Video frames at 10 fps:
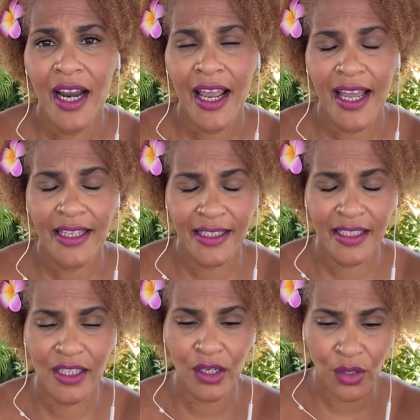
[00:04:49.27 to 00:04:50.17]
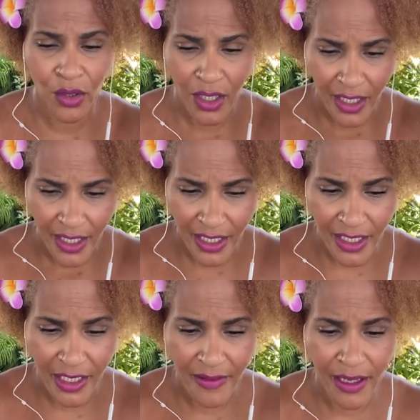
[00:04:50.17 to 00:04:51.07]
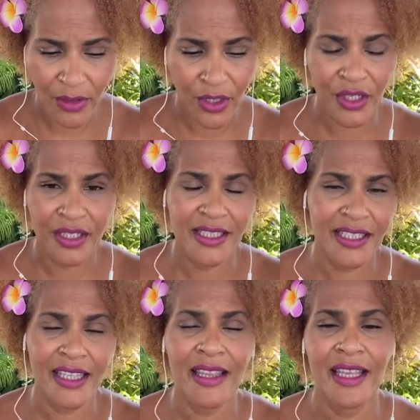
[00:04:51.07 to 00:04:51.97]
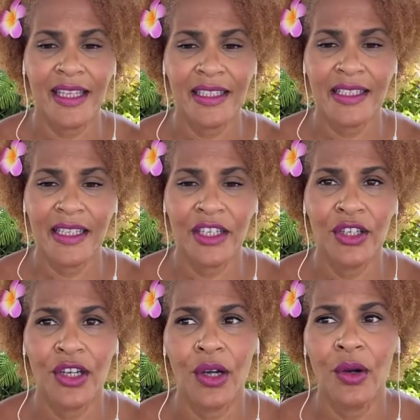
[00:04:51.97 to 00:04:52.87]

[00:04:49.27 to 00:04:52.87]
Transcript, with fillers: And so it allowed her to see things, you know,